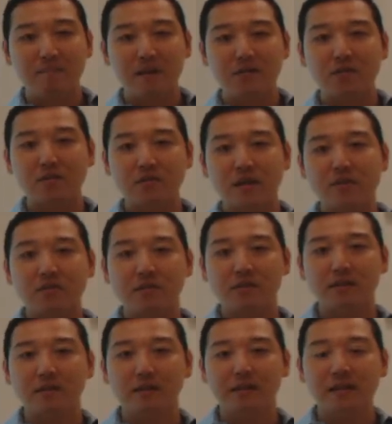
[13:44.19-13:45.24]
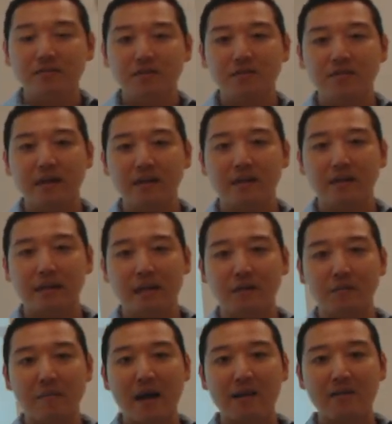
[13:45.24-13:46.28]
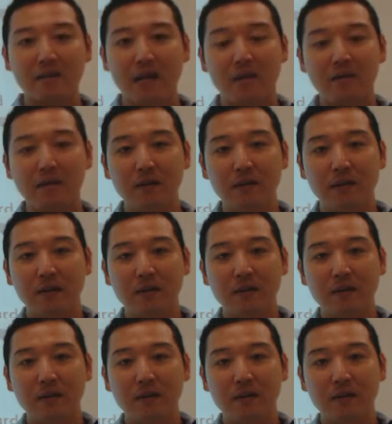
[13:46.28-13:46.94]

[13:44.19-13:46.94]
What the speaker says: This is essentially an interest rate that gets passed down